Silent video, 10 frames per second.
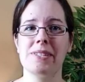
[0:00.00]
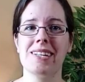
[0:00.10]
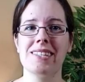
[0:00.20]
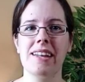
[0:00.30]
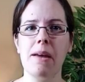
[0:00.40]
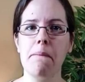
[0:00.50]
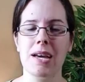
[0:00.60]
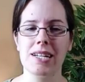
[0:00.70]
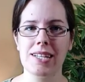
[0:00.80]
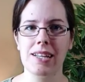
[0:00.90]
is that it
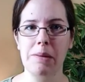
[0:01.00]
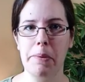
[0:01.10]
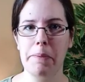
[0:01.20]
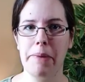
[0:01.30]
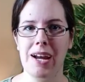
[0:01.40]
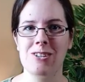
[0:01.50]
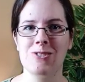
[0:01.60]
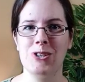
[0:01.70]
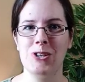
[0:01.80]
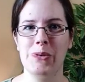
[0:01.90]
mentally
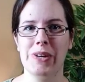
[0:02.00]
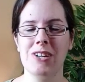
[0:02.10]
prepares you and